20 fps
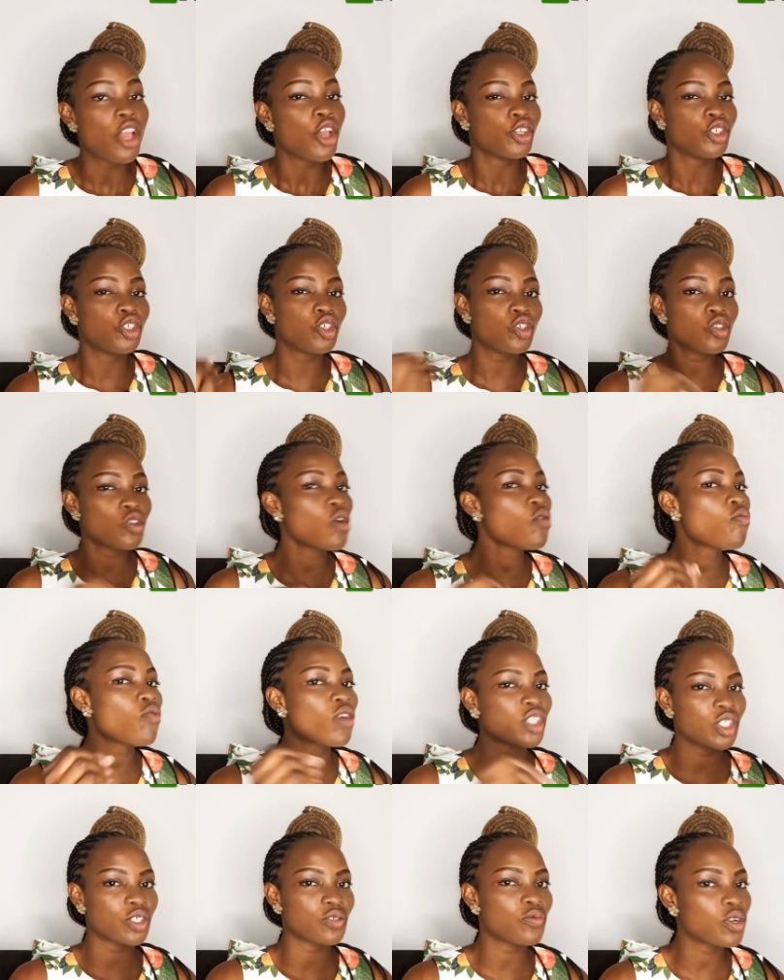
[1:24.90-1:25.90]
You know
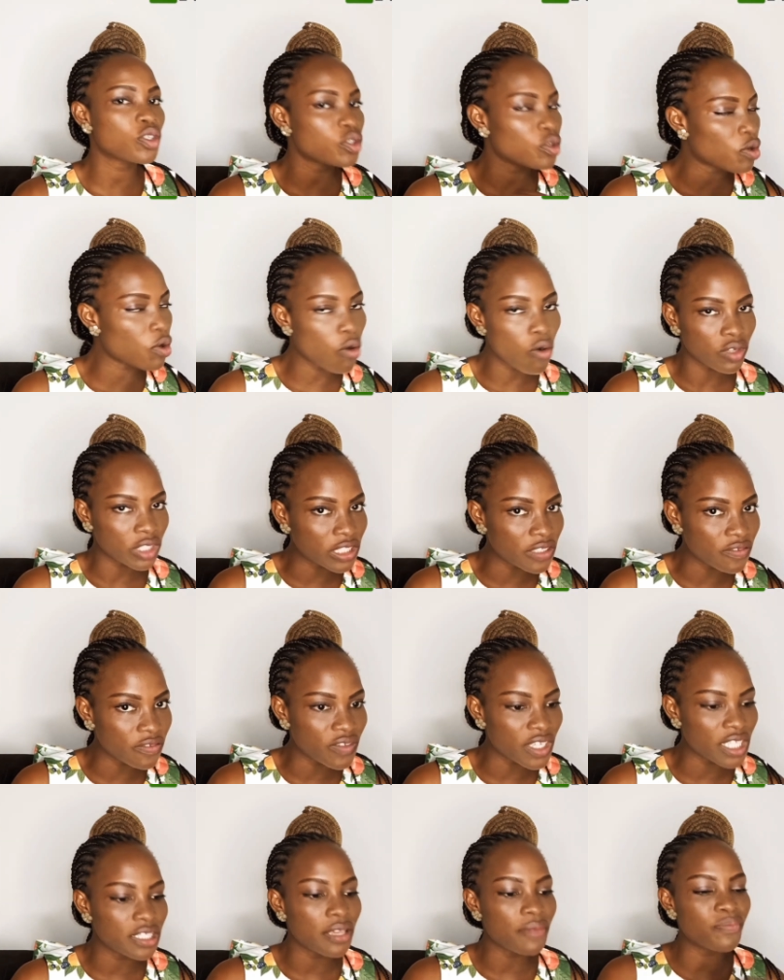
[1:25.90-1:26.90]
what you want to
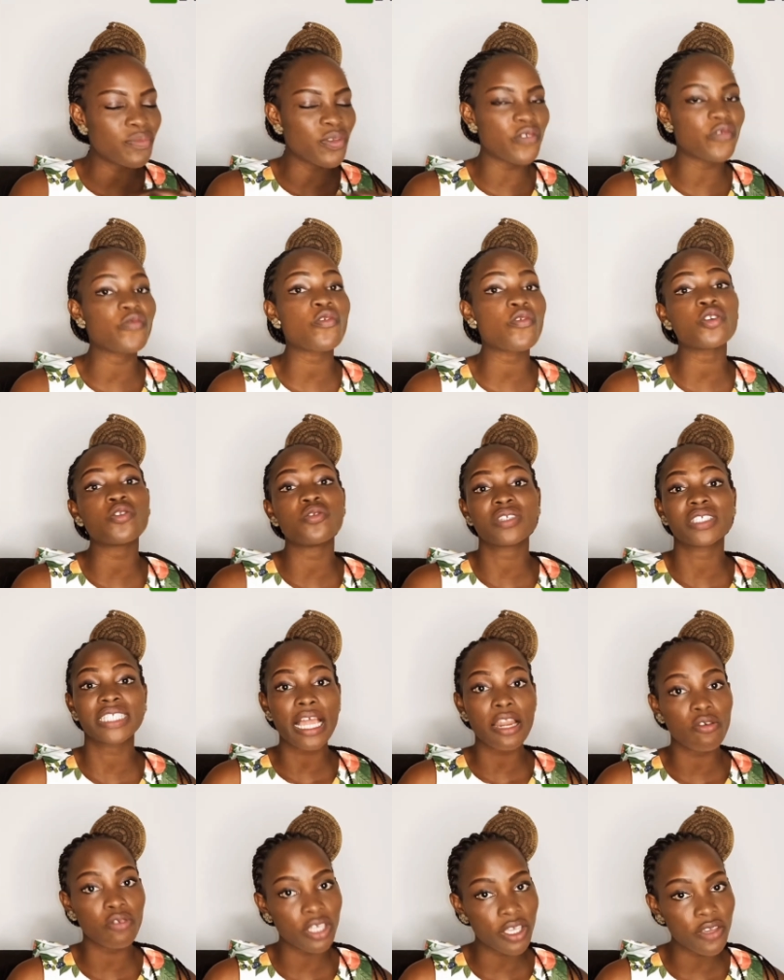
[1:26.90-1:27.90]
cultivate before you
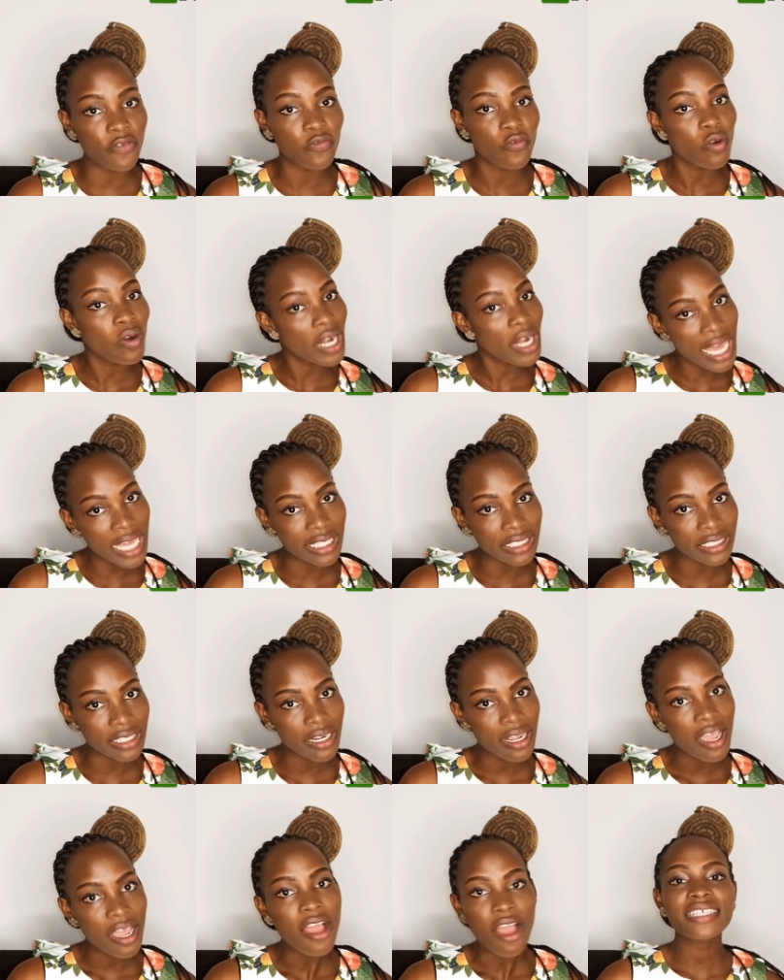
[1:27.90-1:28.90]
start looking for land.
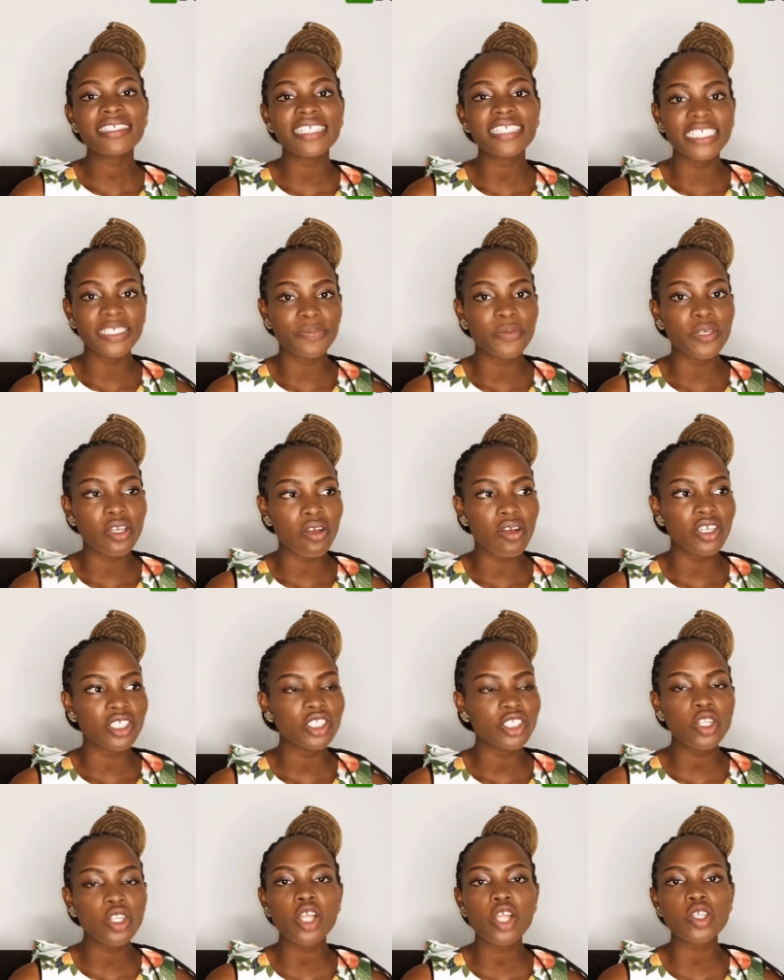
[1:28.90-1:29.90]
This is because
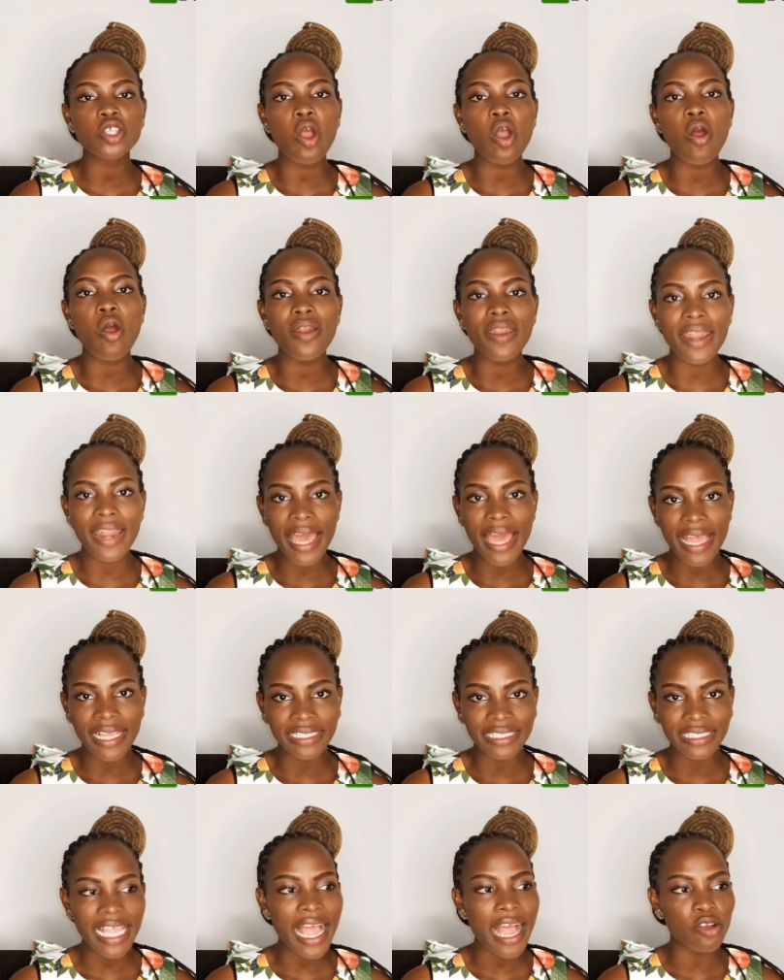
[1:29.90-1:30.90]
not all lands
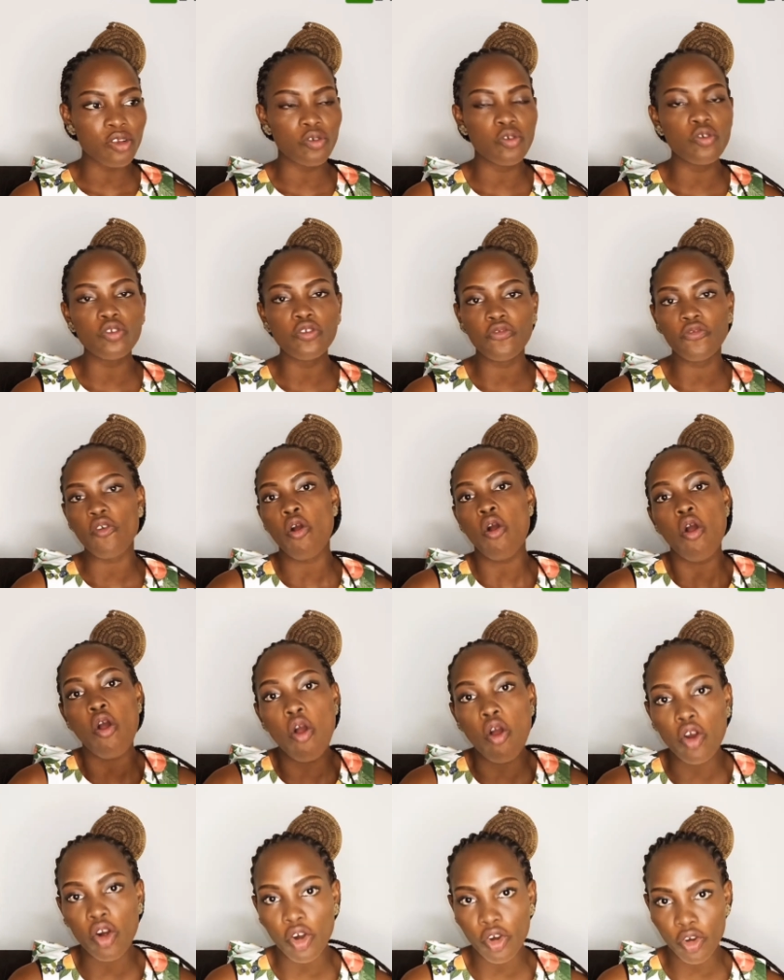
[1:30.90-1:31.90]
are good for
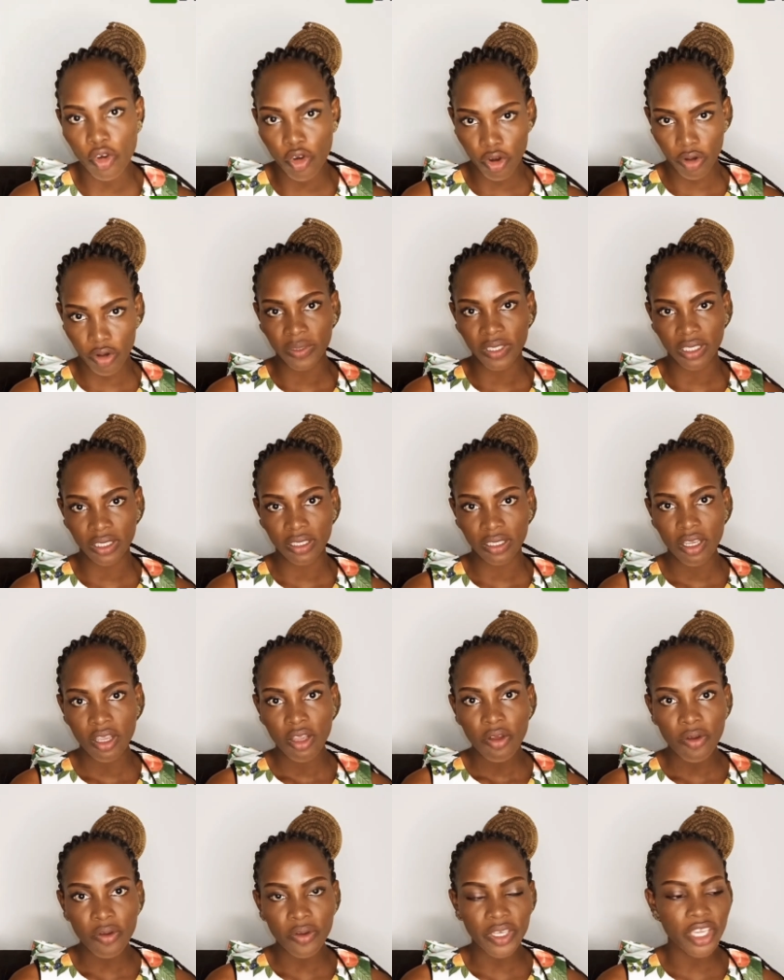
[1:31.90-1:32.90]
all crops.
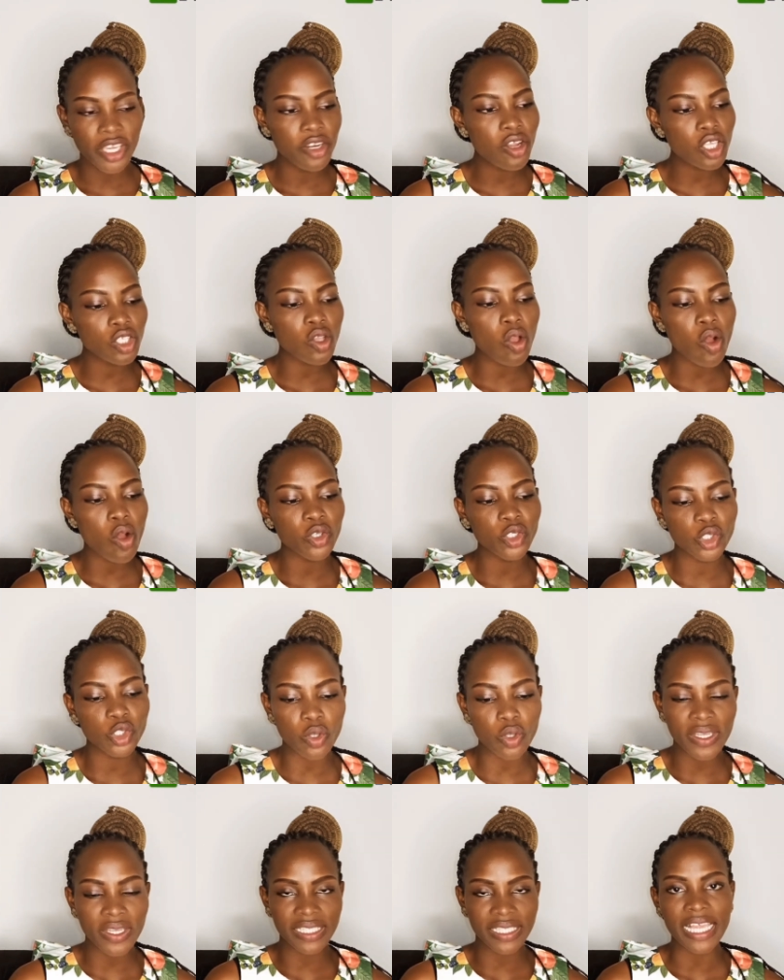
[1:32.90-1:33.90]
Okay, not all
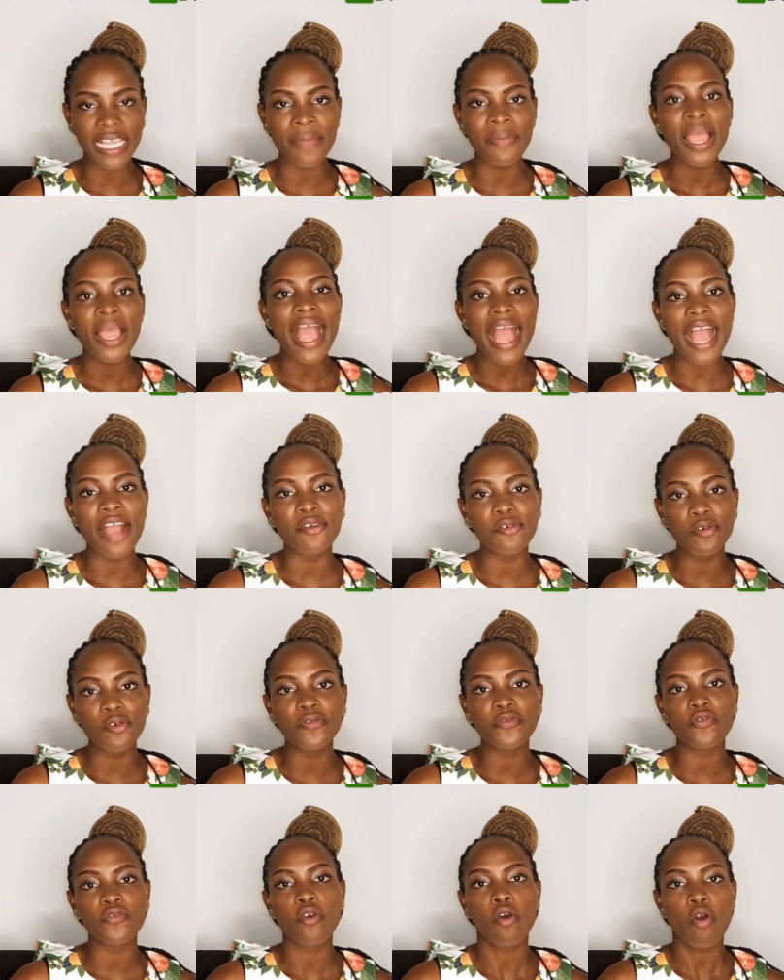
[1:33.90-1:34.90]
soil type are good
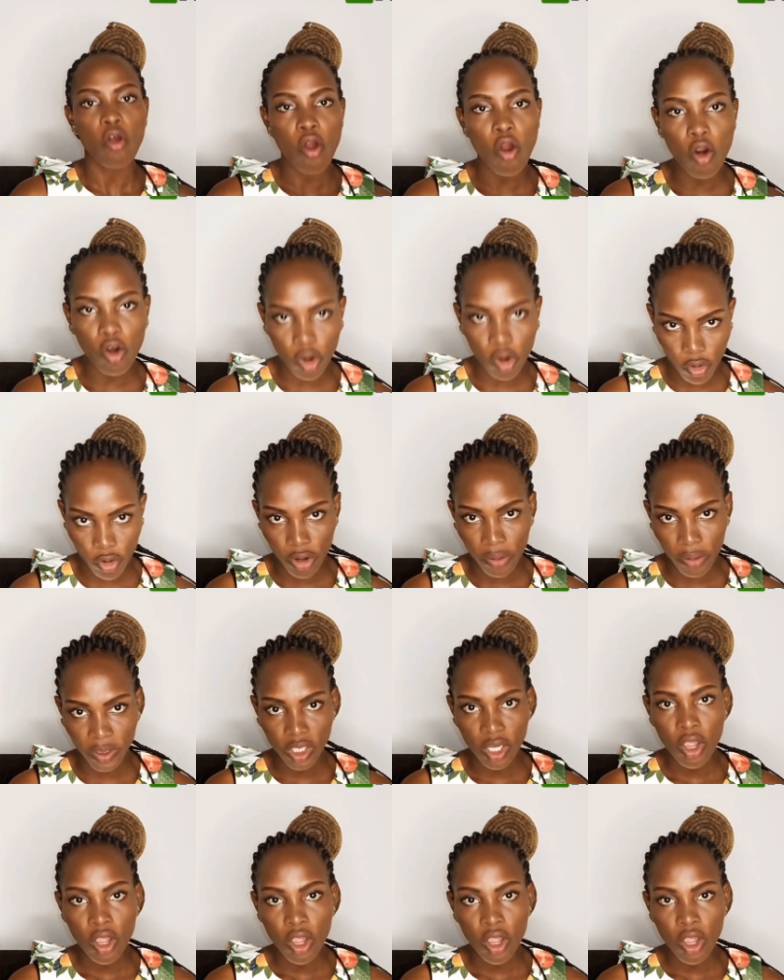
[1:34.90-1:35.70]
for all crops.